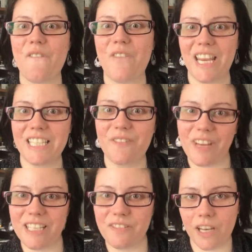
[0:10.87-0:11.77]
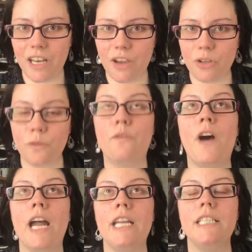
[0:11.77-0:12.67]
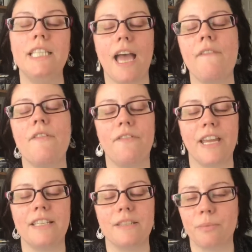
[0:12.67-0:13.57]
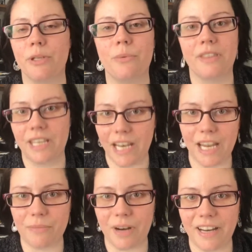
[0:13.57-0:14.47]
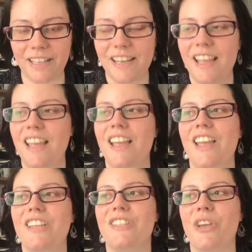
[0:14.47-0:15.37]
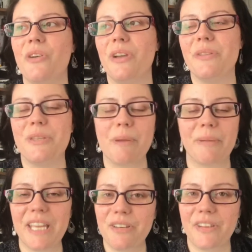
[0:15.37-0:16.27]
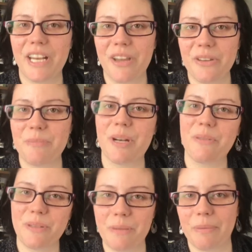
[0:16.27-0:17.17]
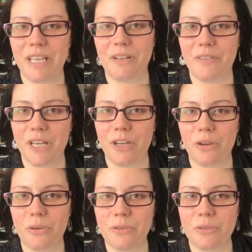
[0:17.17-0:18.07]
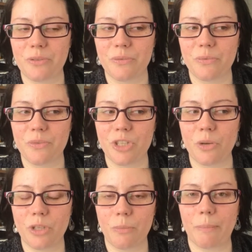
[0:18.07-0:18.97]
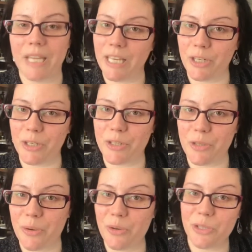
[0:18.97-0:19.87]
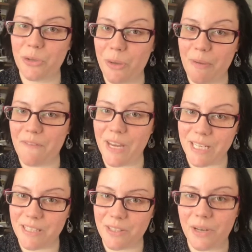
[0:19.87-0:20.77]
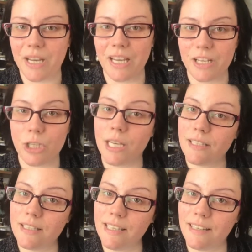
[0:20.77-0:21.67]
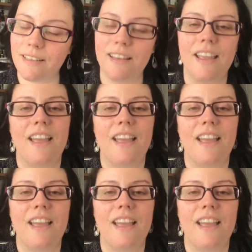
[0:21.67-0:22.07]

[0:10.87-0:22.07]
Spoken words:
face-to-face video. You finally have a face to put with the name, right? So I always do my planner videos, but I always do my planner videos showing you my planners, so I don't show you my face. So now you actually get to see it.